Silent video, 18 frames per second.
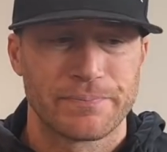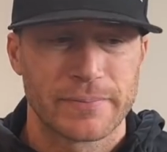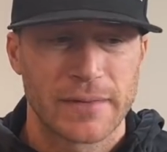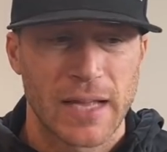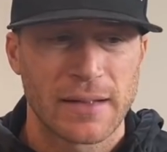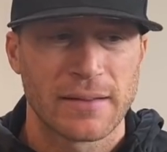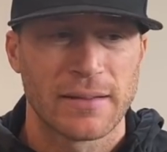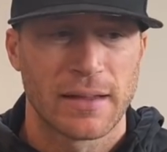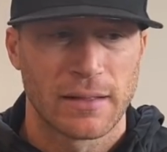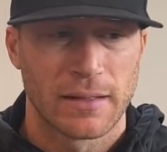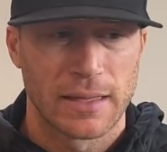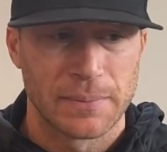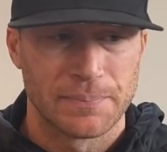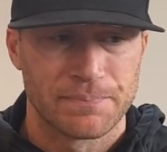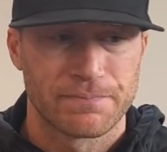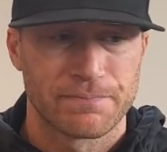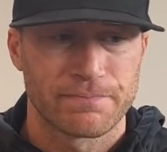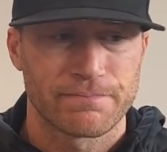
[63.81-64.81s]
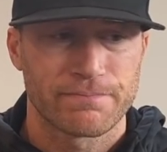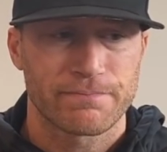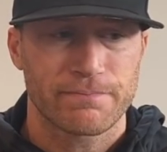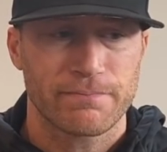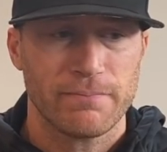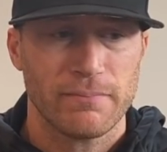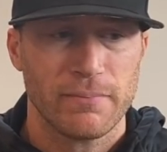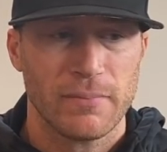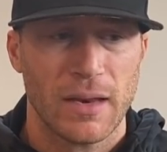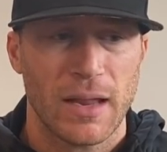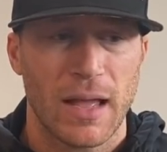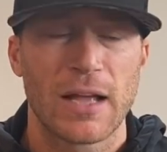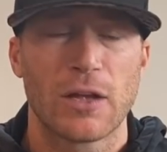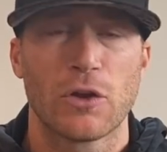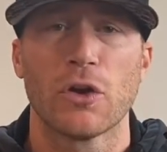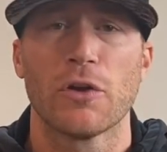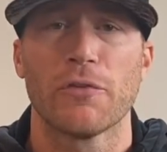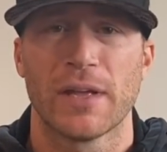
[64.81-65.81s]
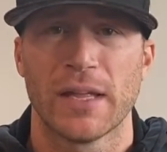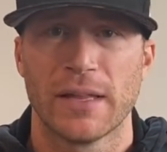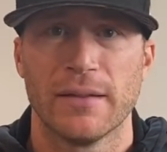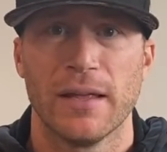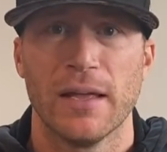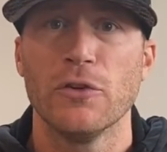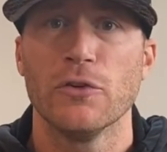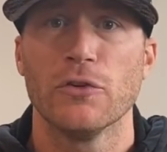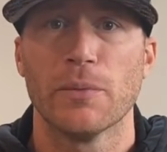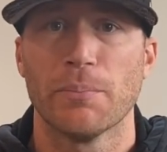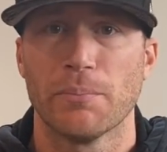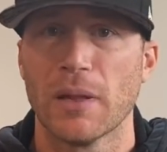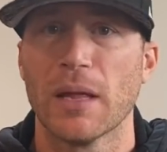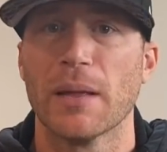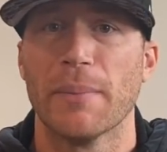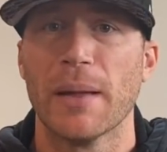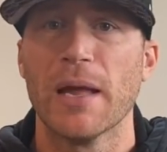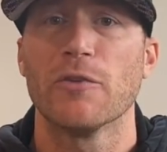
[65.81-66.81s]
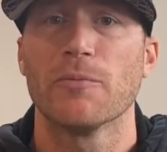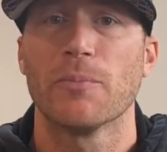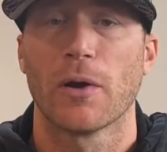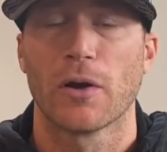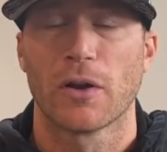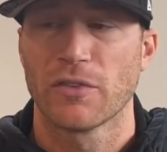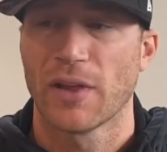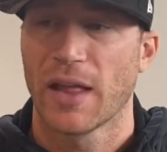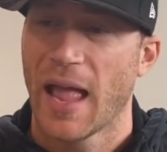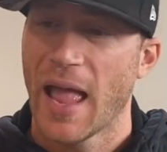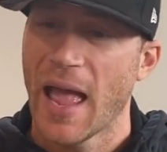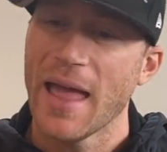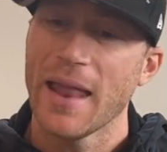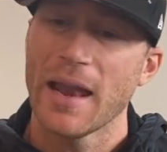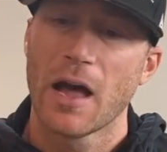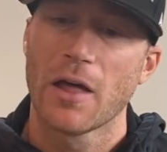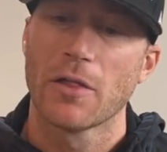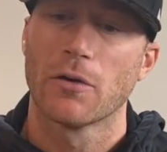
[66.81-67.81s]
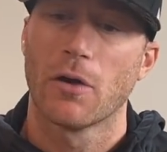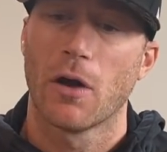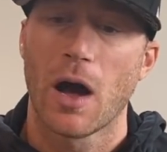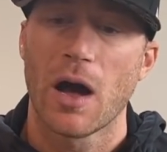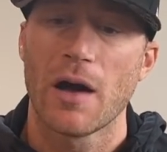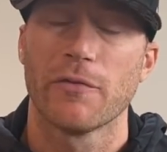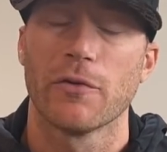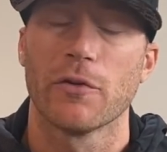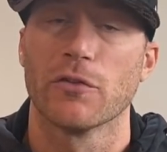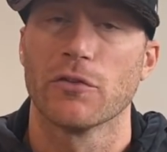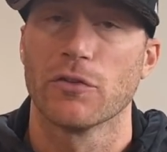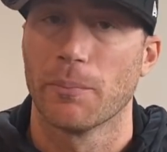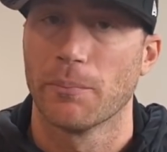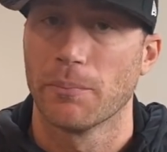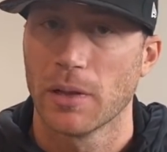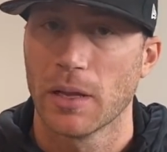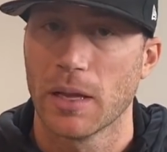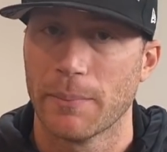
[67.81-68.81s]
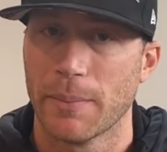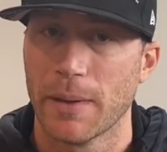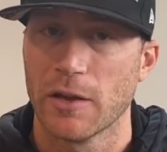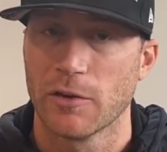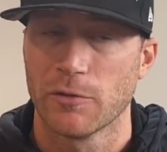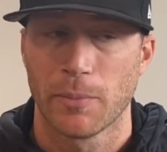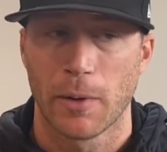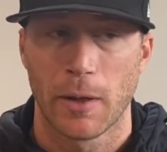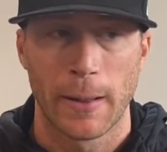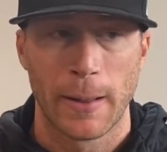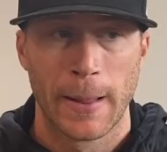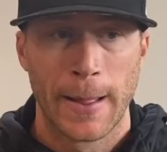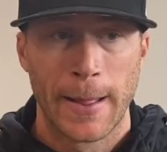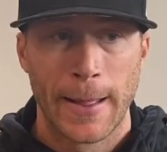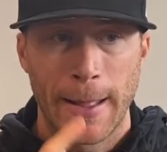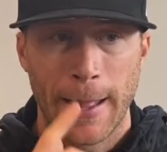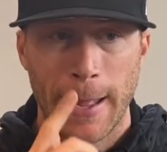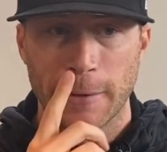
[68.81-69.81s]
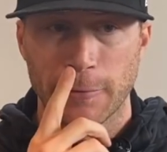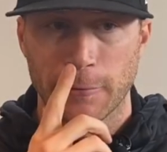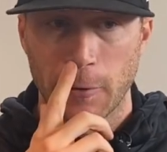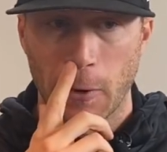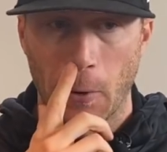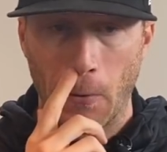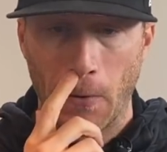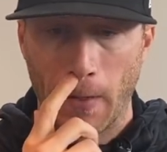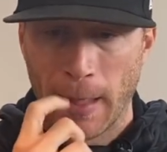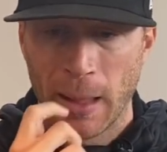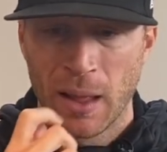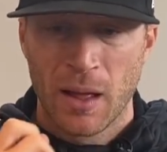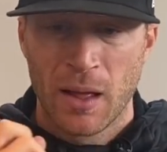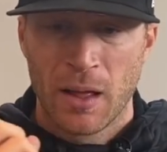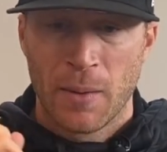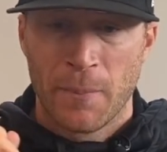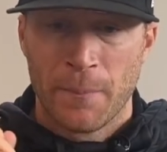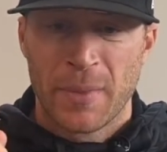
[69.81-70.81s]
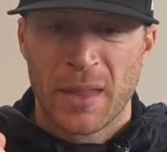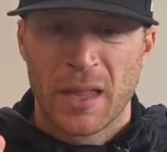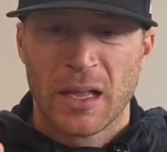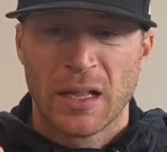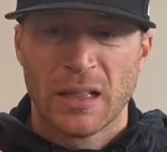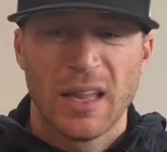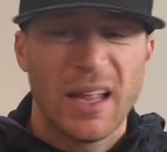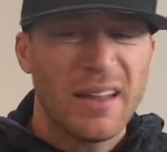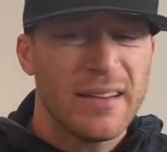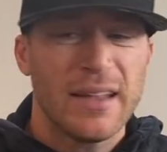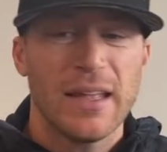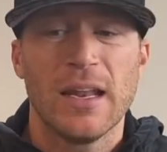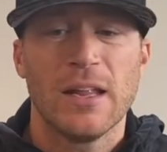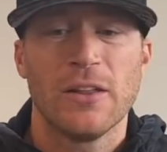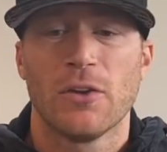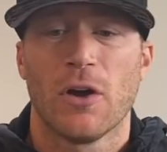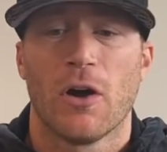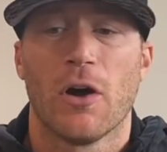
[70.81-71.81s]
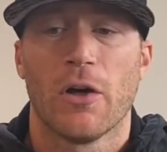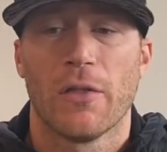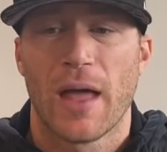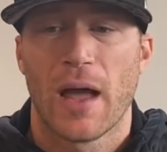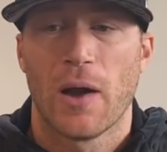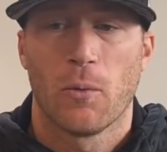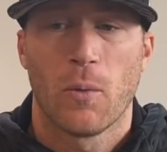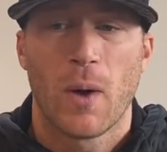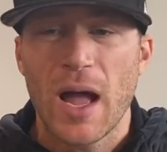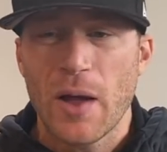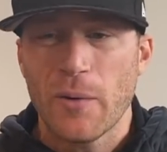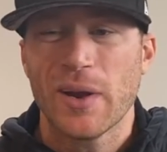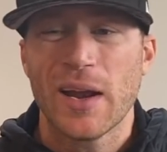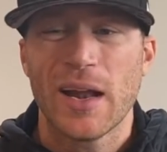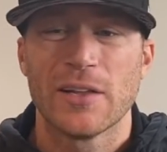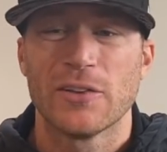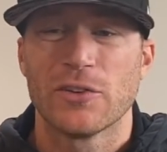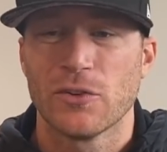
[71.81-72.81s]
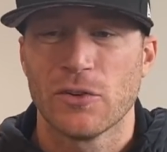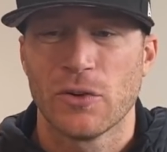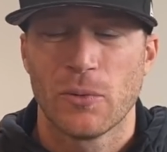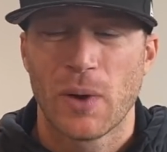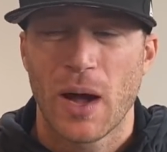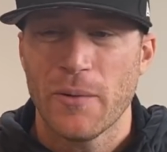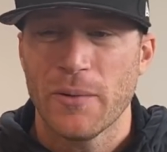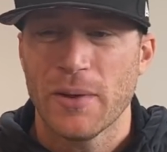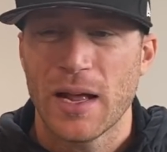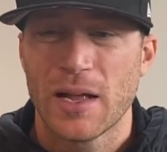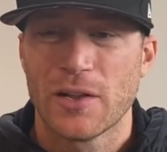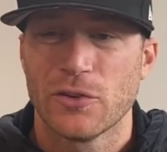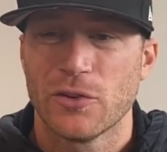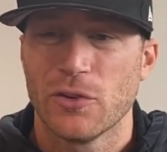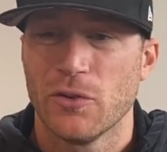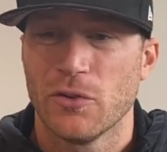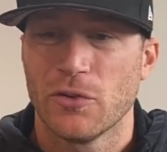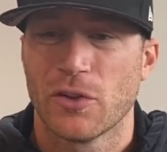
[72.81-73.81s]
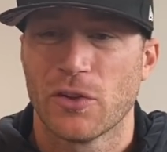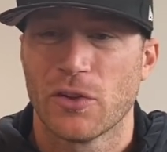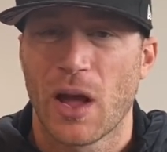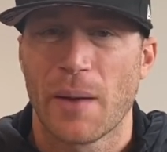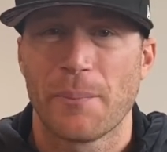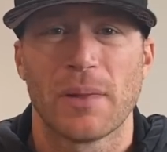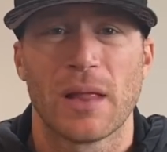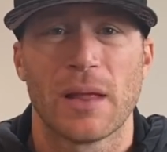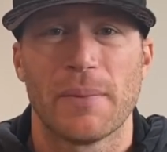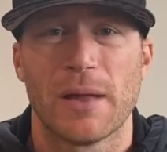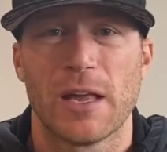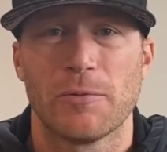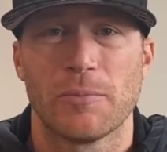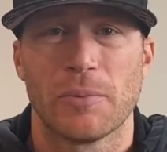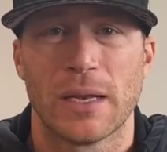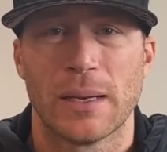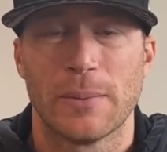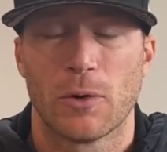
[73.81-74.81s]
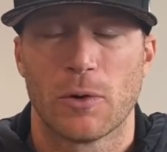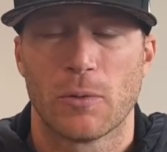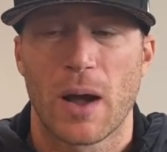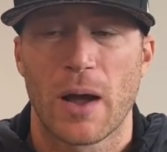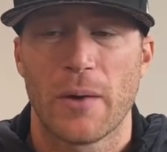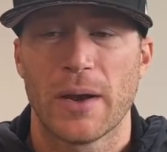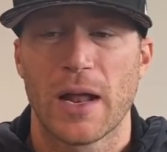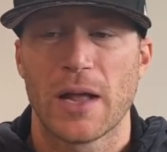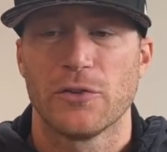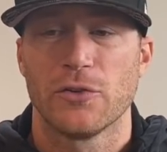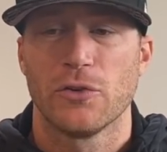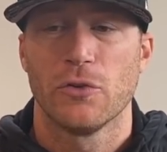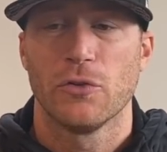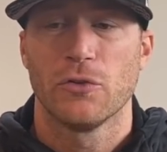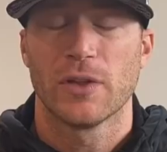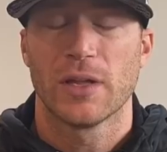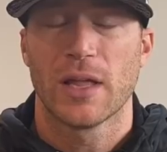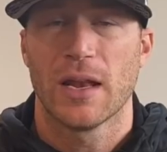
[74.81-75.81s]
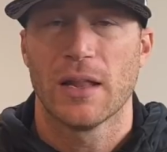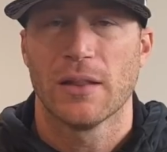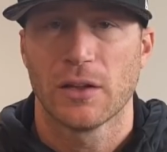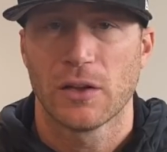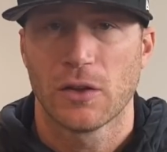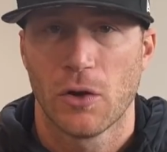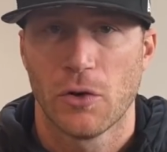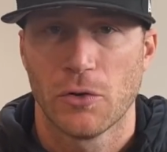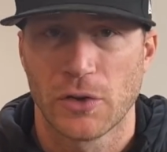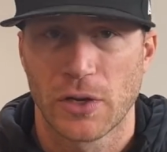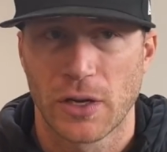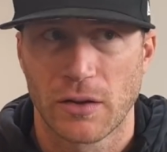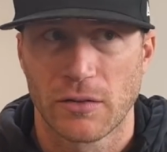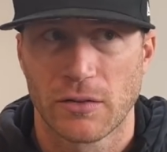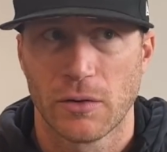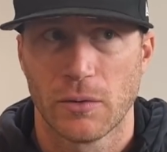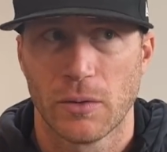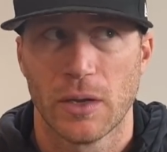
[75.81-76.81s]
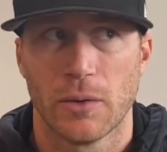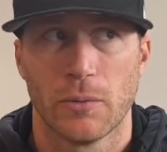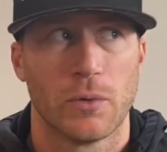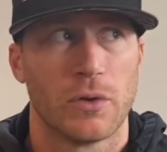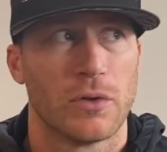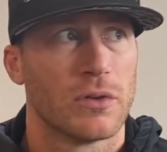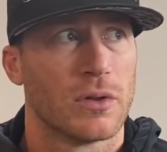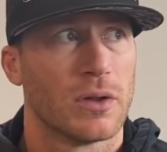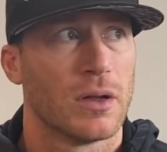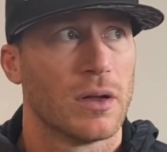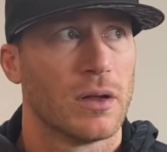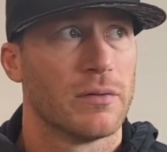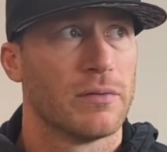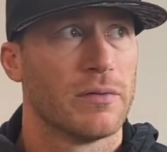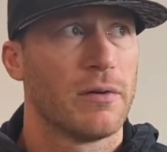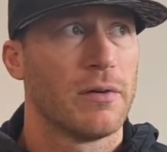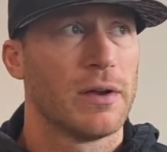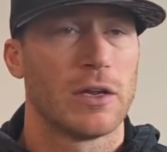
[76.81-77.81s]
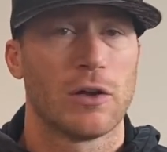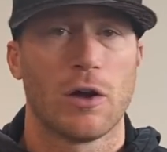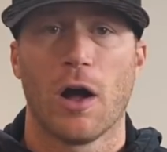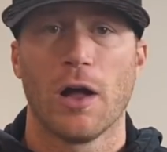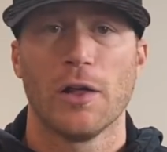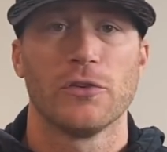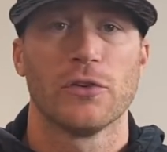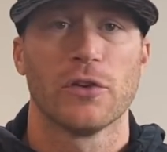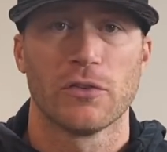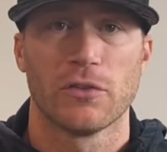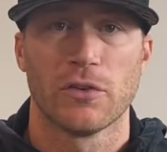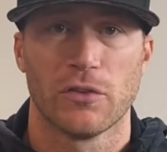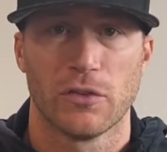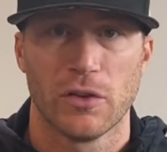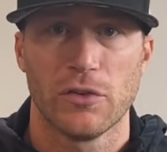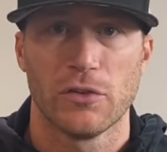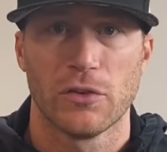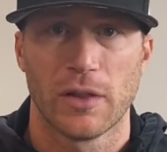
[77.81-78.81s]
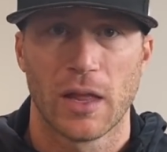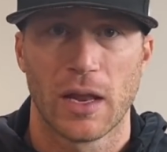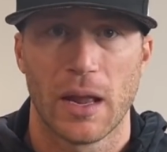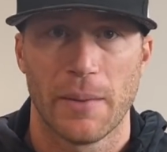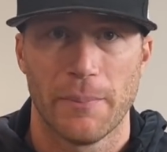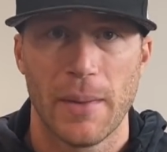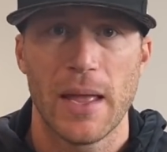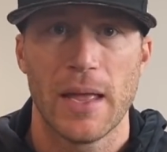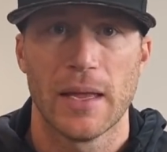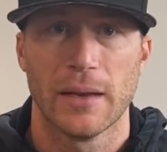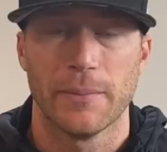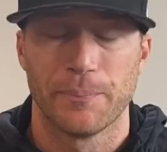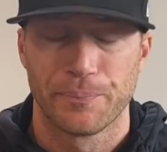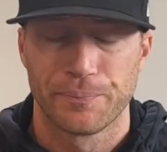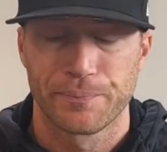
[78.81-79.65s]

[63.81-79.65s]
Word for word: technically, I could have continued to play baseball because I had other offers to play baseball. And so let's get into all that. Why would I do, why would I choose to not play baseball anymore? Why would I choose to get into coaching? Because it, it was a, a very conscious decision that I made